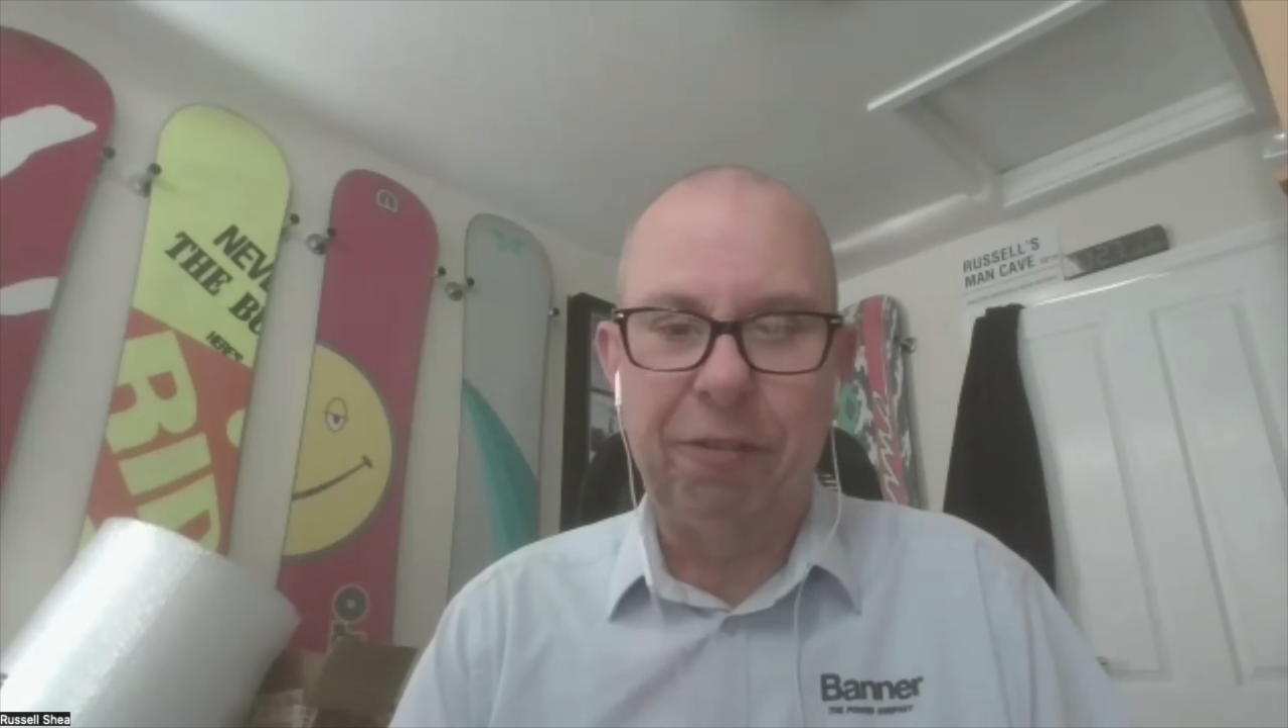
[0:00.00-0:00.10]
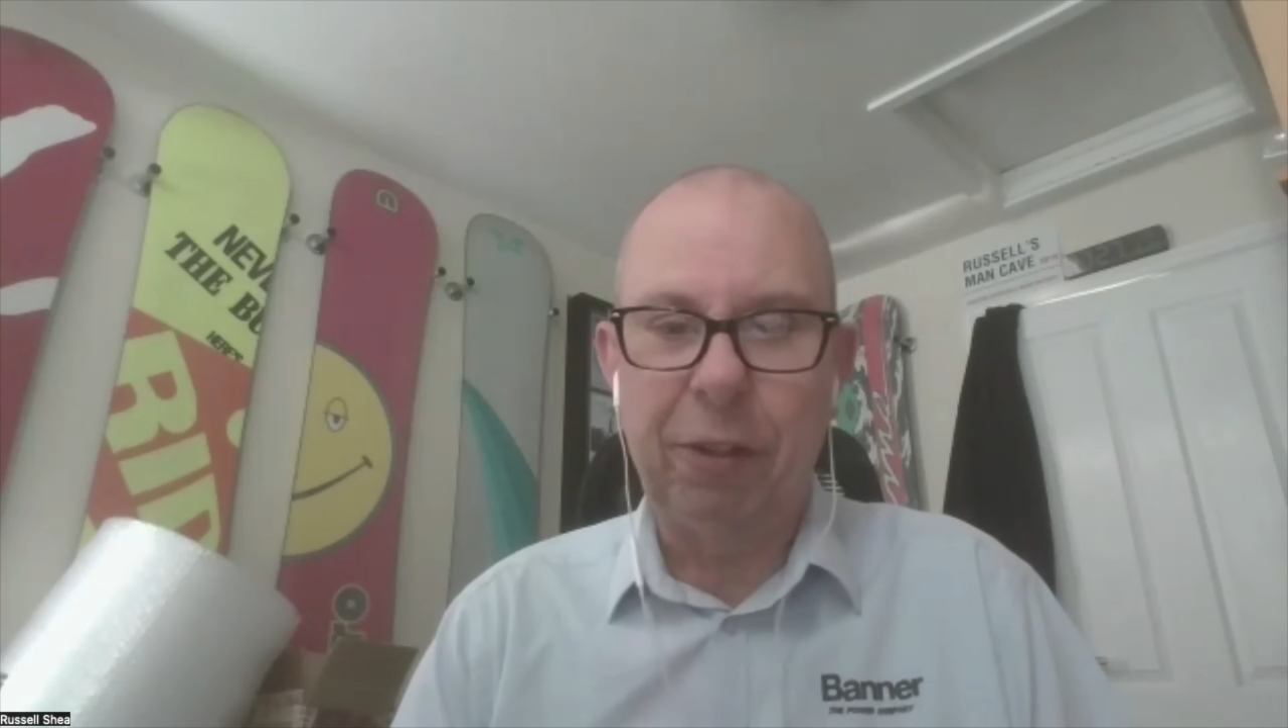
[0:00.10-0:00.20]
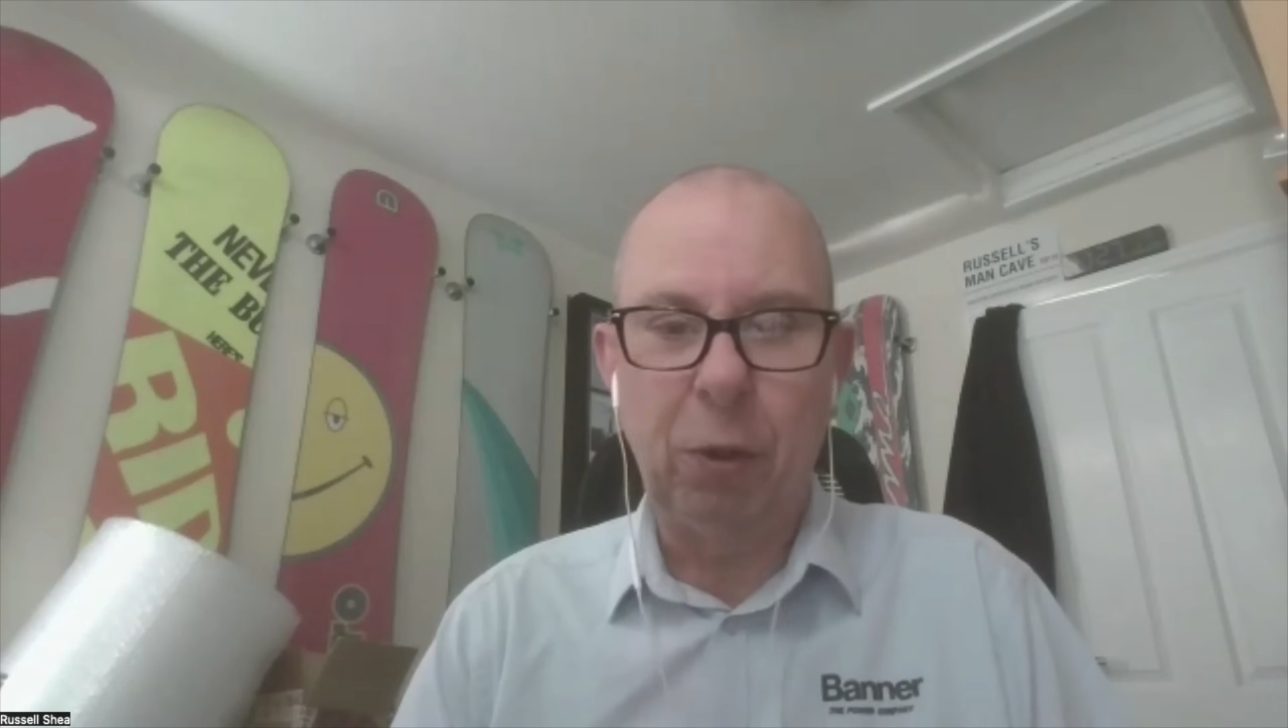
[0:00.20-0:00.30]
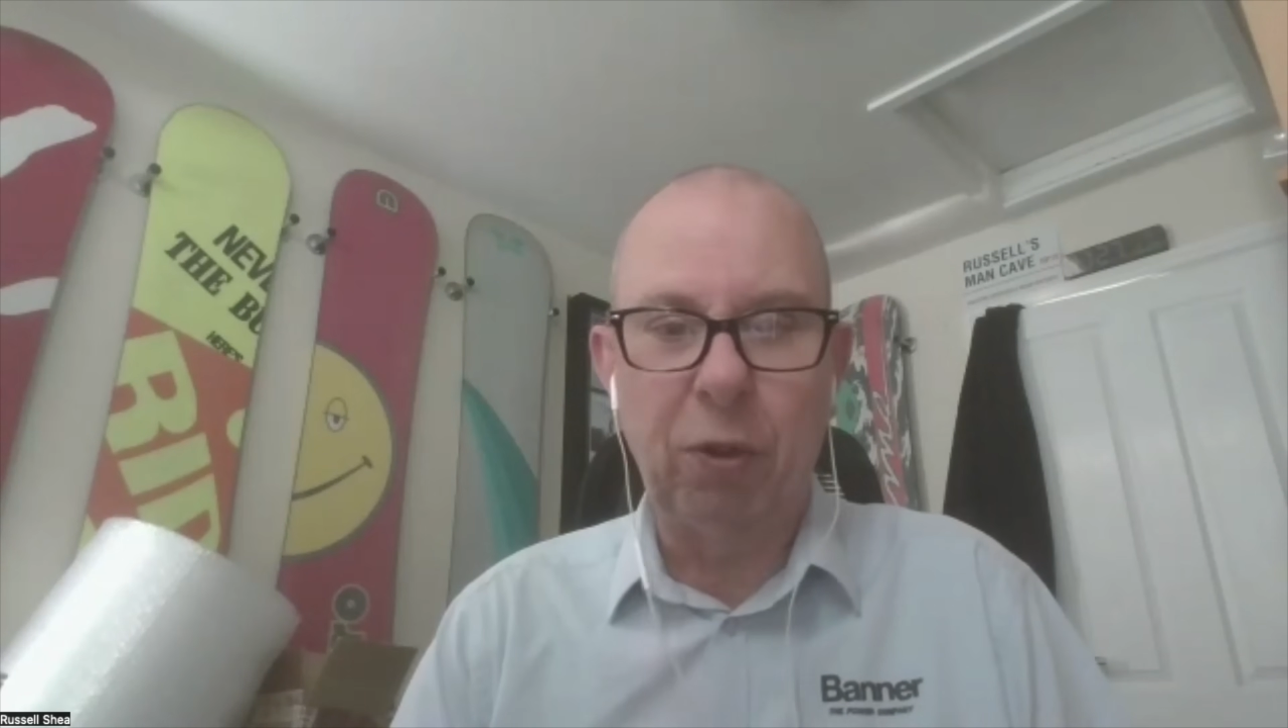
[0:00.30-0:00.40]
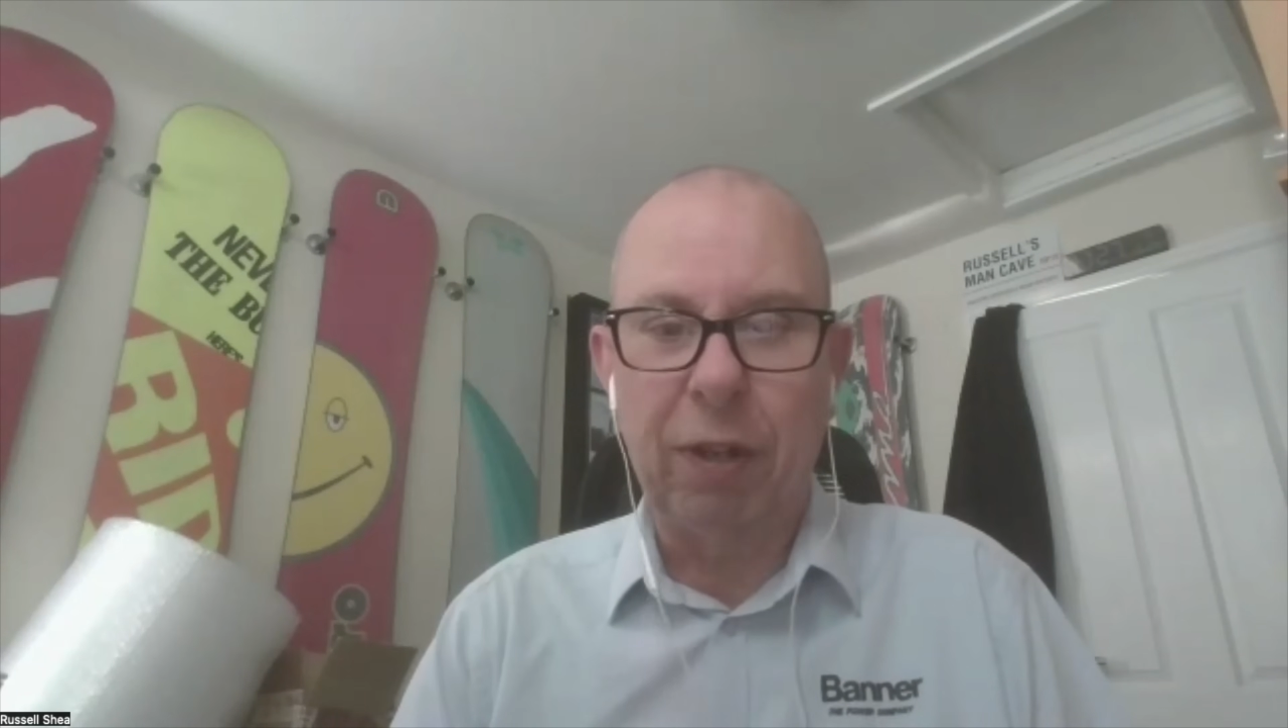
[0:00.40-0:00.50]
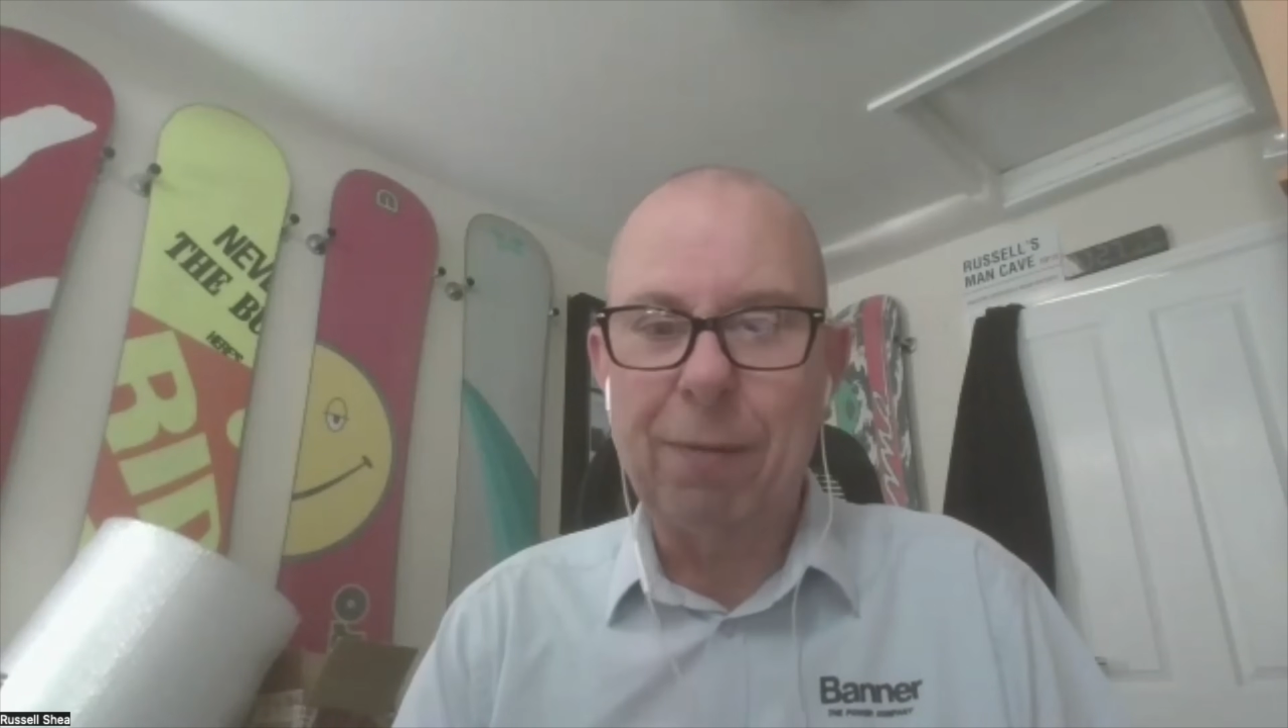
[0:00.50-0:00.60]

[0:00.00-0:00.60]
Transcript: fuel or